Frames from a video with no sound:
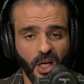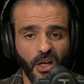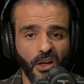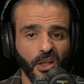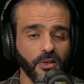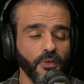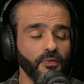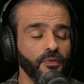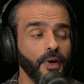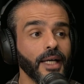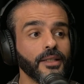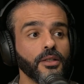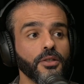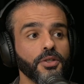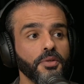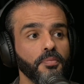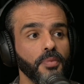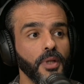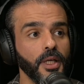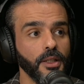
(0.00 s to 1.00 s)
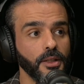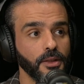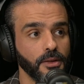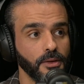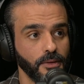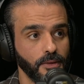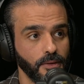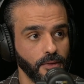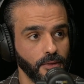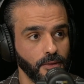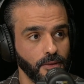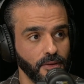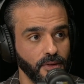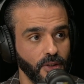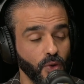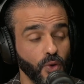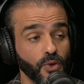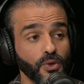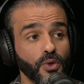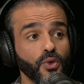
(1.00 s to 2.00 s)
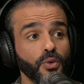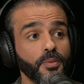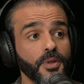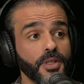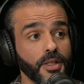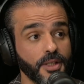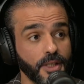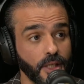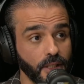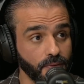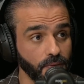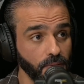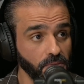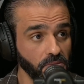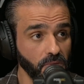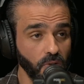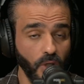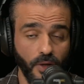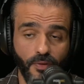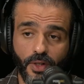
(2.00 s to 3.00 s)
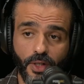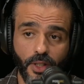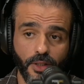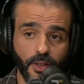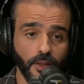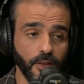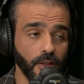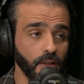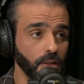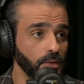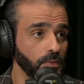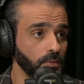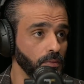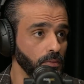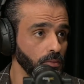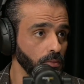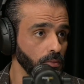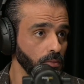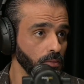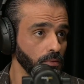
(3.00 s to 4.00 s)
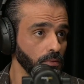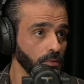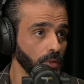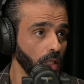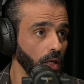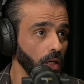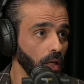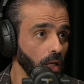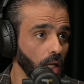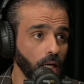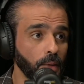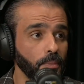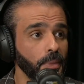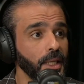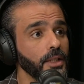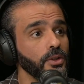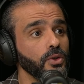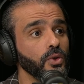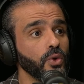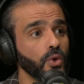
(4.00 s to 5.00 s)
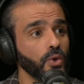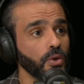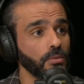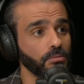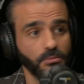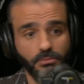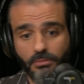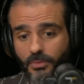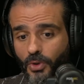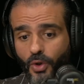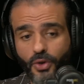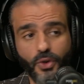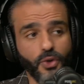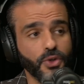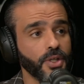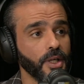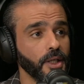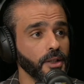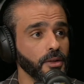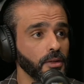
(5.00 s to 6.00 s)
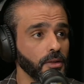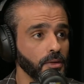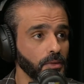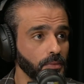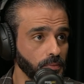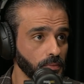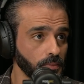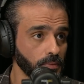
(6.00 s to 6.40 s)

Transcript: A lot of factors play in order to be successful. You have a great idea. Luck played on your side.